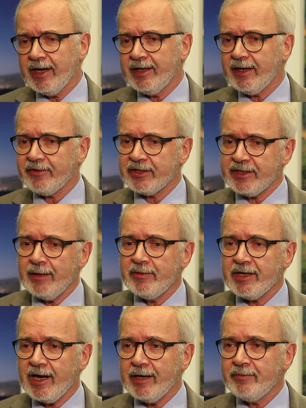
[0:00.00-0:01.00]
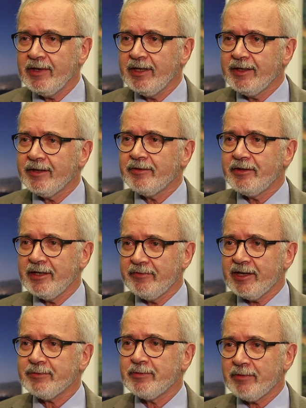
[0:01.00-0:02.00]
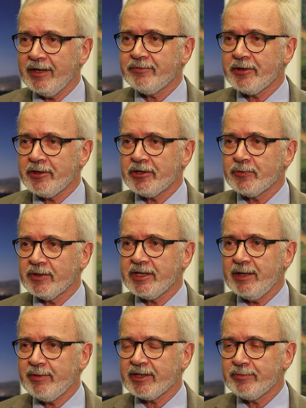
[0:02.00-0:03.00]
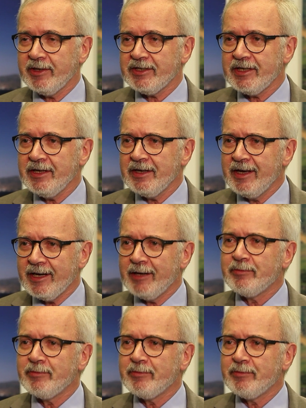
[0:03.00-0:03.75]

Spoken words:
And at the same time, the investment plan for Europe will keep us busy.